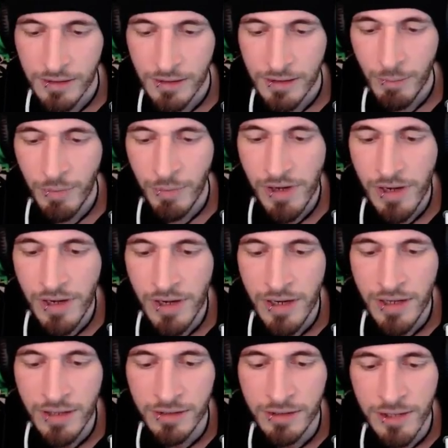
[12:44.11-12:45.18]

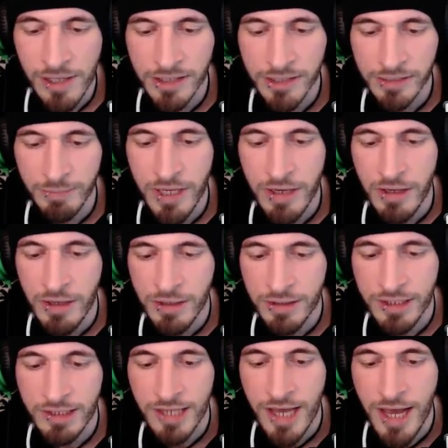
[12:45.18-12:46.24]
Please let me hug the
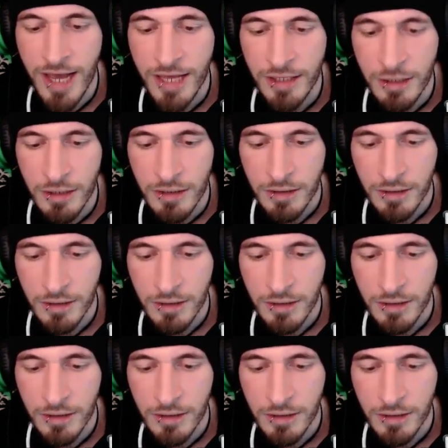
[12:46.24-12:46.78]
tire.